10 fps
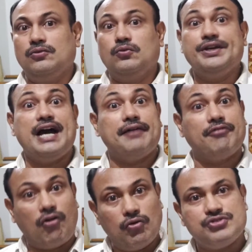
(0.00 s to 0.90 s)
We
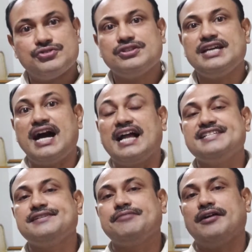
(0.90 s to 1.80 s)
have also the
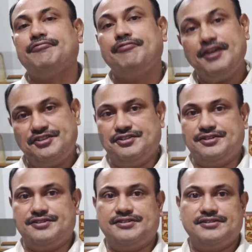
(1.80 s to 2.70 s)
algebra of
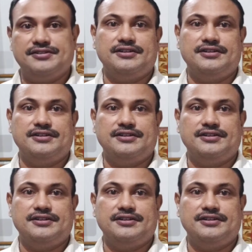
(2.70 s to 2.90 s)
phasors.